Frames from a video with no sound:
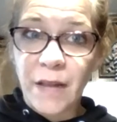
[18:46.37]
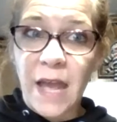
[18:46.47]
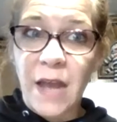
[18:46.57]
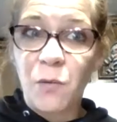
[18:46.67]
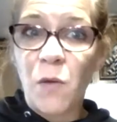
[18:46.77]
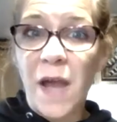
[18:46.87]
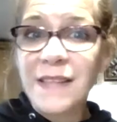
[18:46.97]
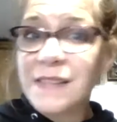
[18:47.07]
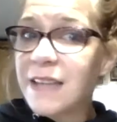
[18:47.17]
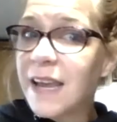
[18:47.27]
And
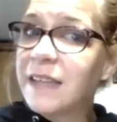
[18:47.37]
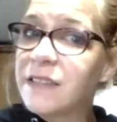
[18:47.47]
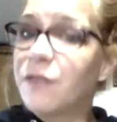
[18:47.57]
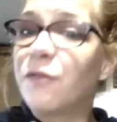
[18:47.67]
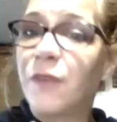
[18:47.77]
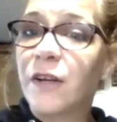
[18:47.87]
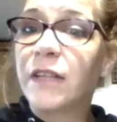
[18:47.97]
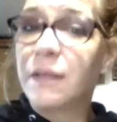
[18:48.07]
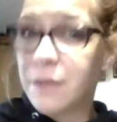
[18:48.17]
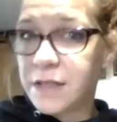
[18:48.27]
Wednesday is a
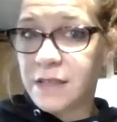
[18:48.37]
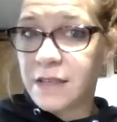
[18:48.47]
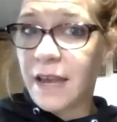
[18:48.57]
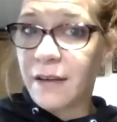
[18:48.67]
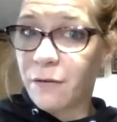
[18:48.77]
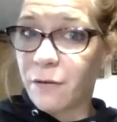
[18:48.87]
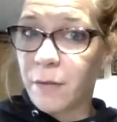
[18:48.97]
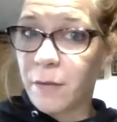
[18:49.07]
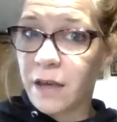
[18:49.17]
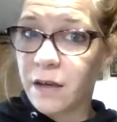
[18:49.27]
fairly busy day for
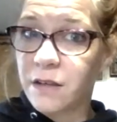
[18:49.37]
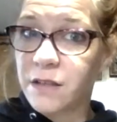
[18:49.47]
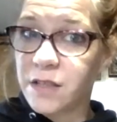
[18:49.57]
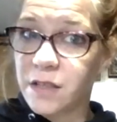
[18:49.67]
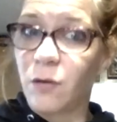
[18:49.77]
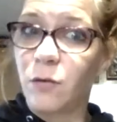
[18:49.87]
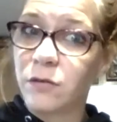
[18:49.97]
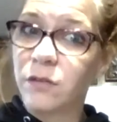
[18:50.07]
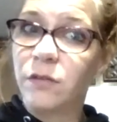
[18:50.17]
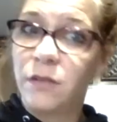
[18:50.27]
me. So
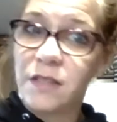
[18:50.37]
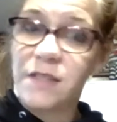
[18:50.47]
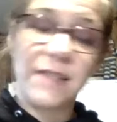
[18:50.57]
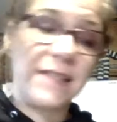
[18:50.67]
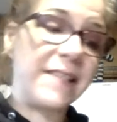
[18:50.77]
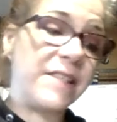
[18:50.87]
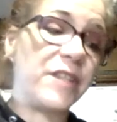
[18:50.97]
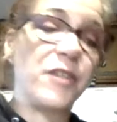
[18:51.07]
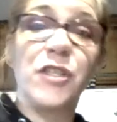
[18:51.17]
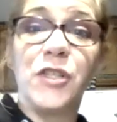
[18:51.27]
it's just
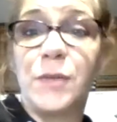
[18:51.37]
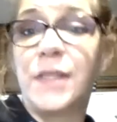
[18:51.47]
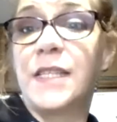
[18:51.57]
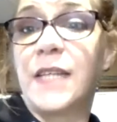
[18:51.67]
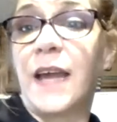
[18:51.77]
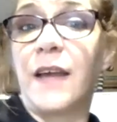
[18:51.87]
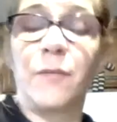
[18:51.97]
easier to do it today.